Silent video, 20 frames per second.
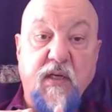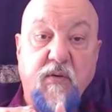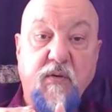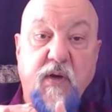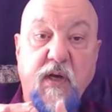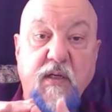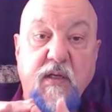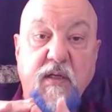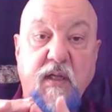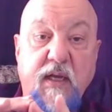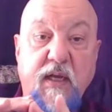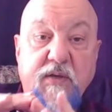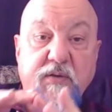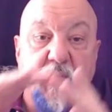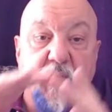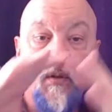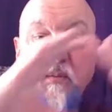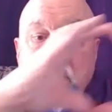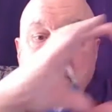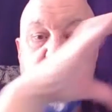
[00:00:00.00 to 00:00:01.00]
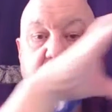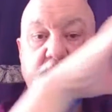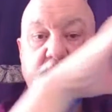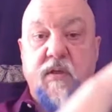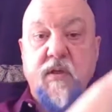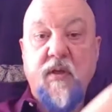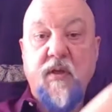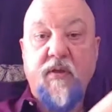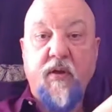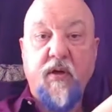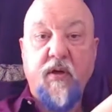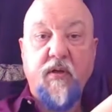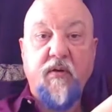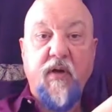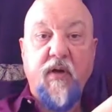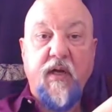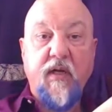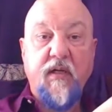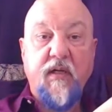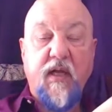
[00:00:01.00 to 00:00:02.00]
grade classroom to third
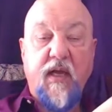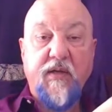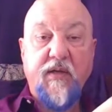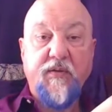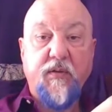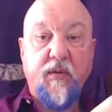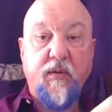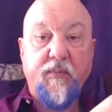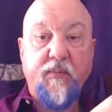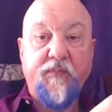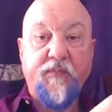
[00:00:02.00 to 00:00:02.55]
grade classroom.